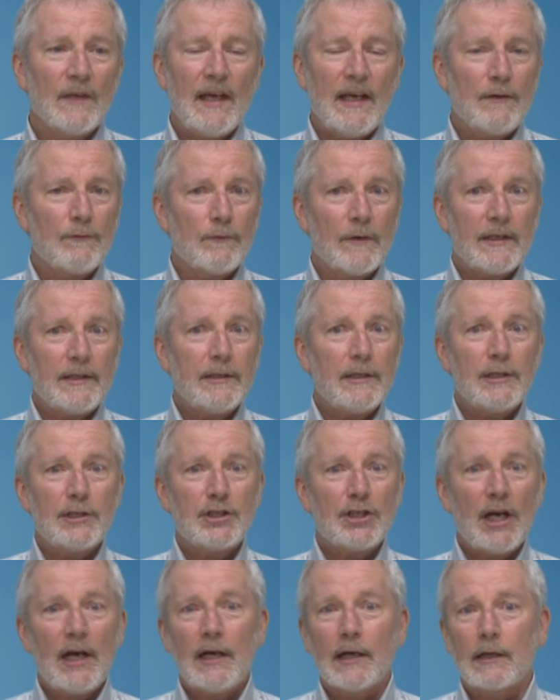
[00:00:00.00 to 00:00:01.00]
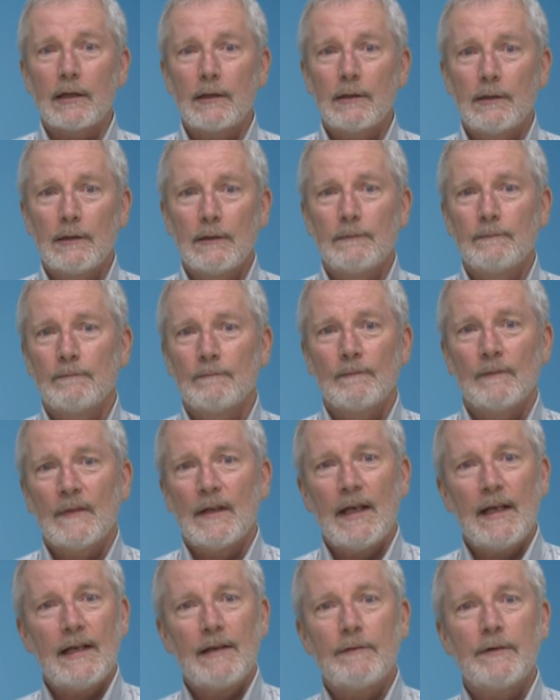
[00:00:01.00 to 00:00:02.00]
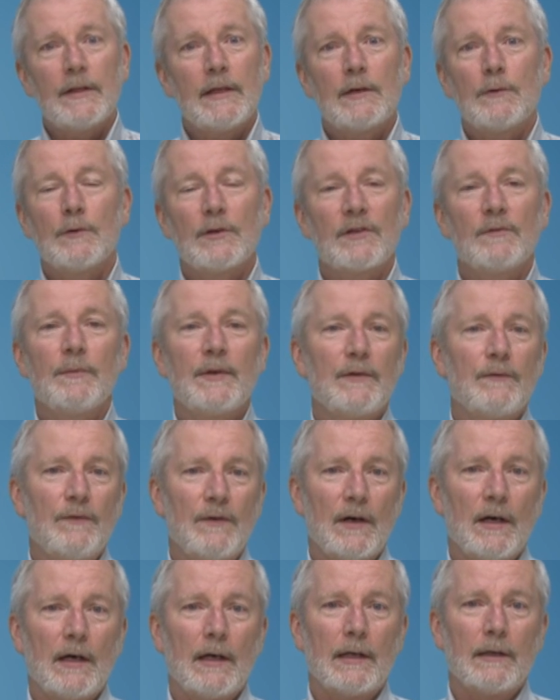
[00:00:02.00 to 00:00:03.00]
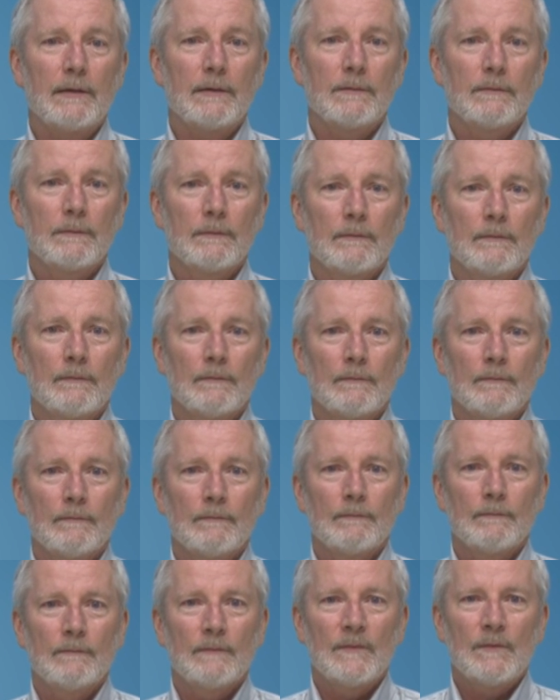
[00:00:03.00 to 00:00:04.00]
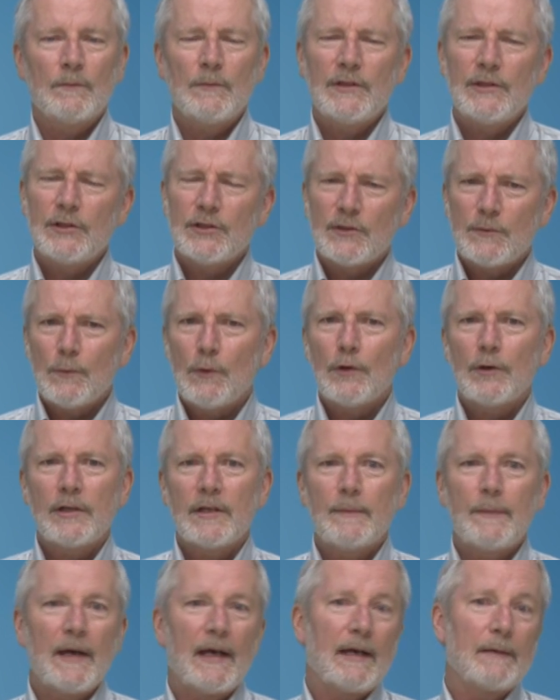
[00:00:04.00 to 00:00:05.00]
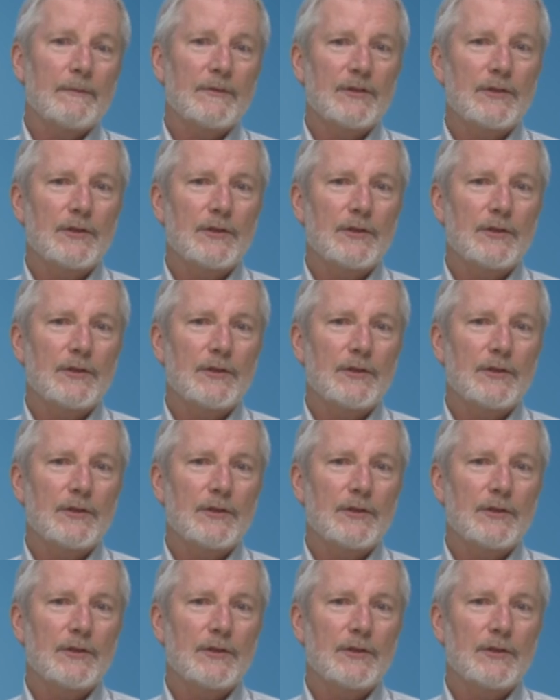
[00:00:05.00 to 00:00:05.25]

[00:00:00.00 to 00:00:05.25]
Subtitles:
and written a check, and everything would have been fine. But there's more to Pam's